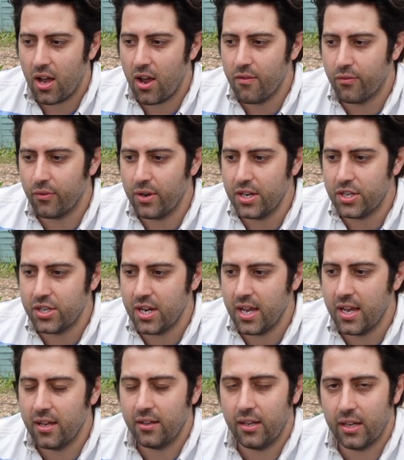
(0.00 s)
over each
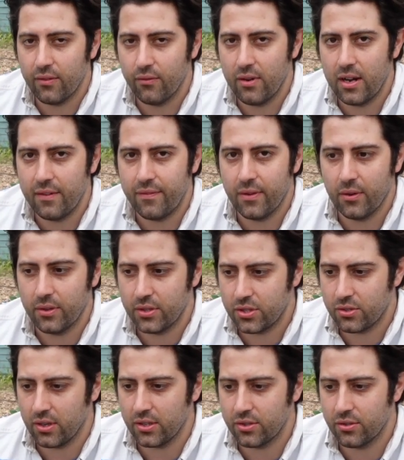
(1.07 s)
year, you can really feel the
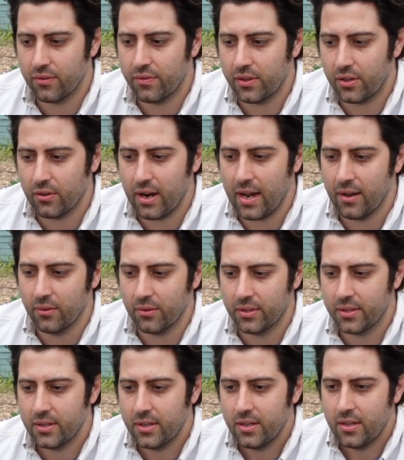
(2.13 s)
structure of the ground
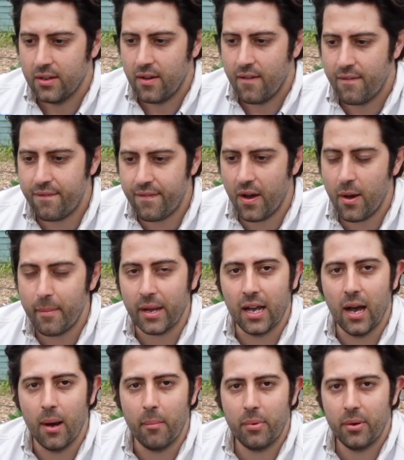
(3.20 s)
firming
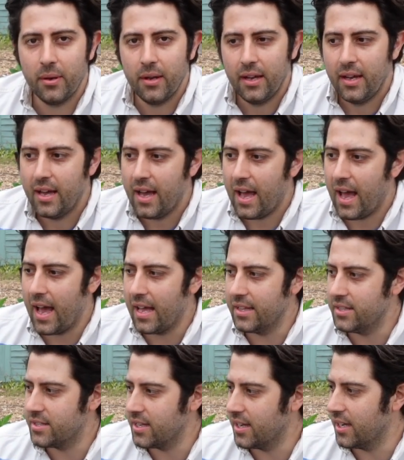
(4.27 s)
up,
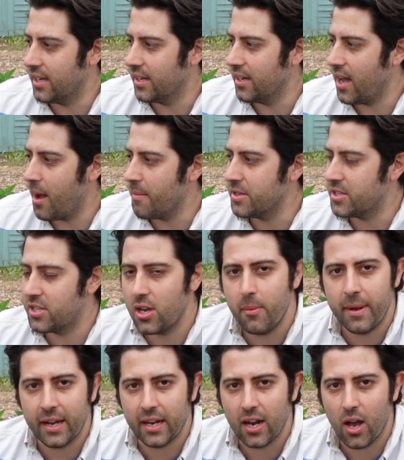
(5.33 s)
and I'm
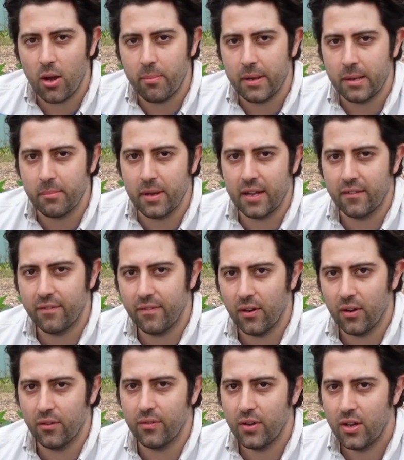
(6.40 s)
assuming and hoping being
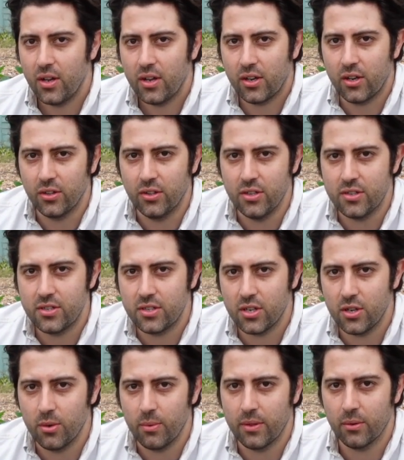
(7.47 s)
full of goodness
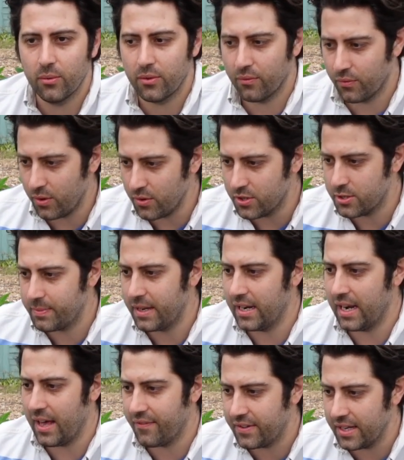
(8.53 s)
too, with all the roots being
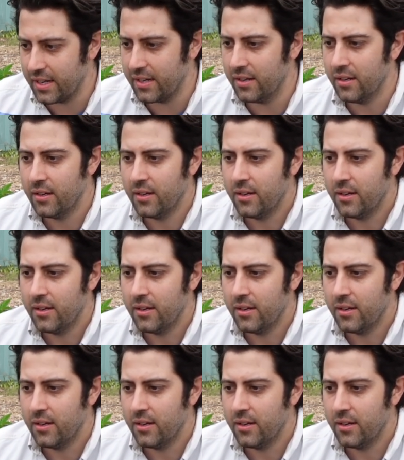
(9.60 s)
left in